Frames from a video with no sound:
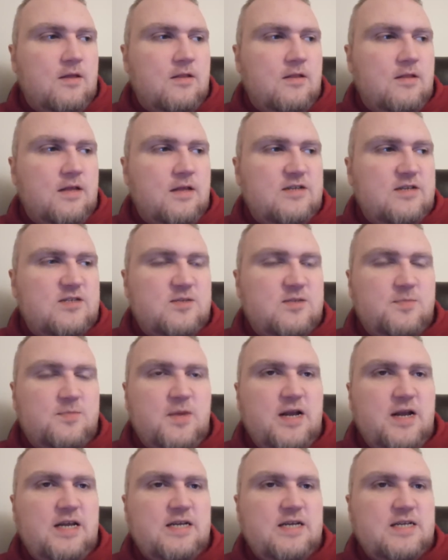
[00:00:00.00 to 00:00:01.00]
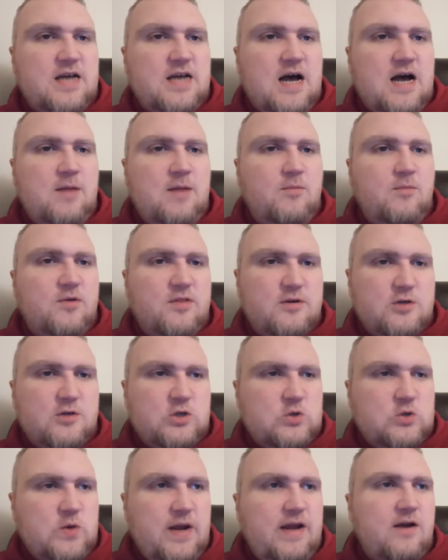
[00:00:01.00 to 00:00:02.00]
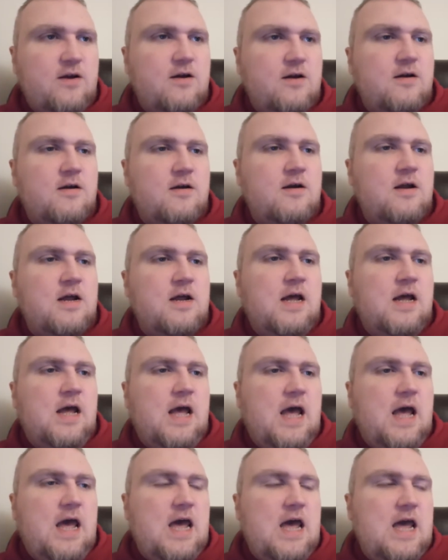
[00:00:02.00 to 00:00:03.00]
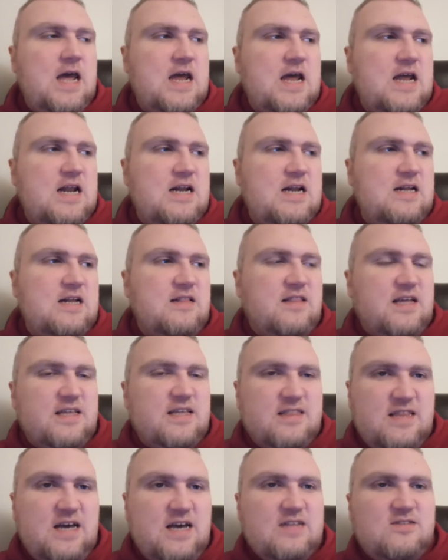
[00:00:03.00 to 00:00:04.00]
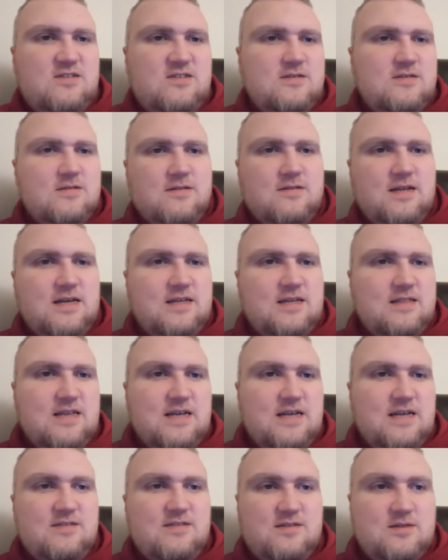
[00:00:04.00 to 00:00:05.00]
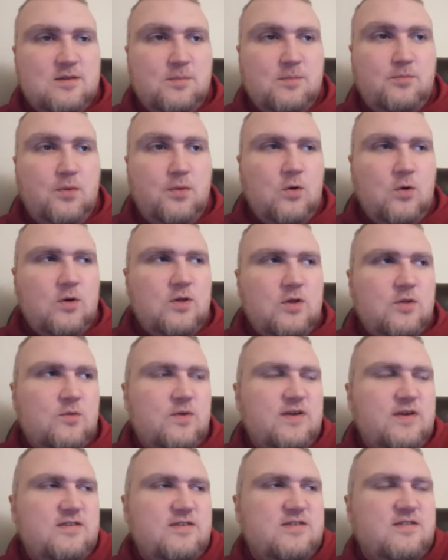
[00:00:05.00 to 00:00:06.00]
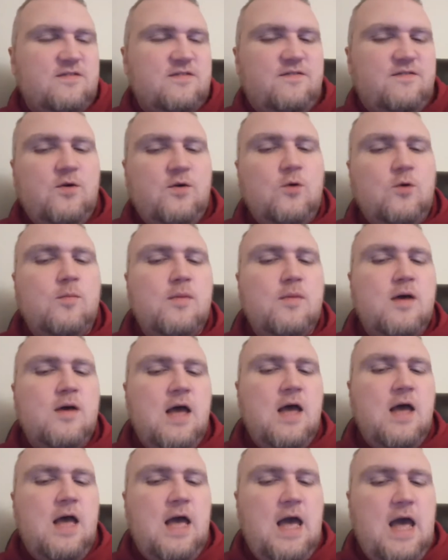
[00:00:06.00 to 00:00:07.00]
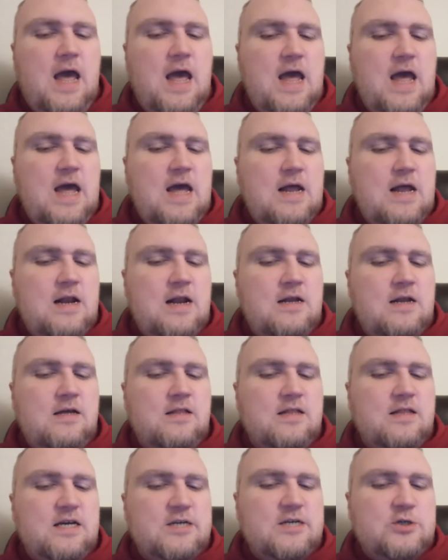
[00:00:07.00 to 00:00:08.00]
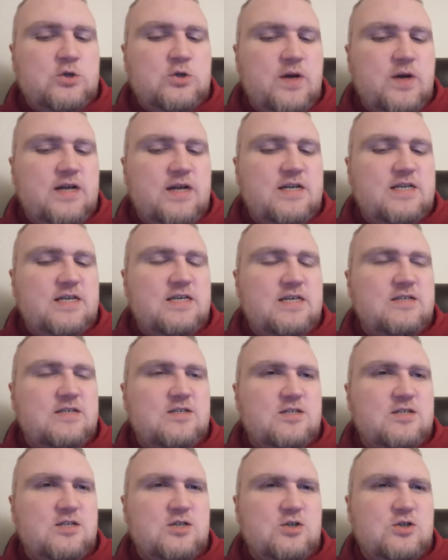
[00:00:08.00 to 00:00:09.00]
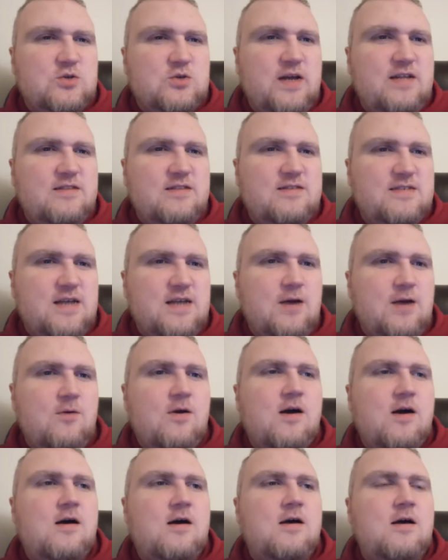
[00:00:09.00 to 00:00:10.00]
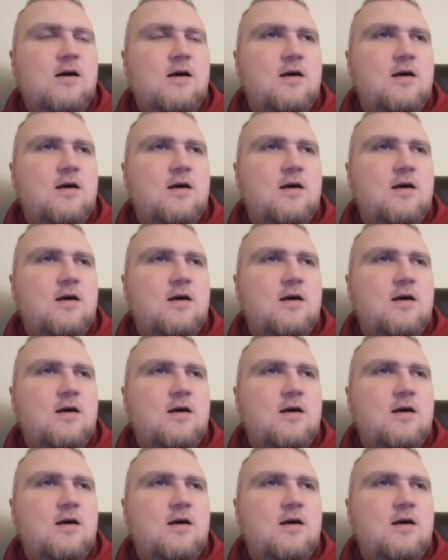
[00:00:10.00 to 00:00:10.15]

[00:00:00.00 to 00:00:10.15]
like spending time with her trainer and like that's like that's the bulk of the rest of the film and like Trent is to train Sarah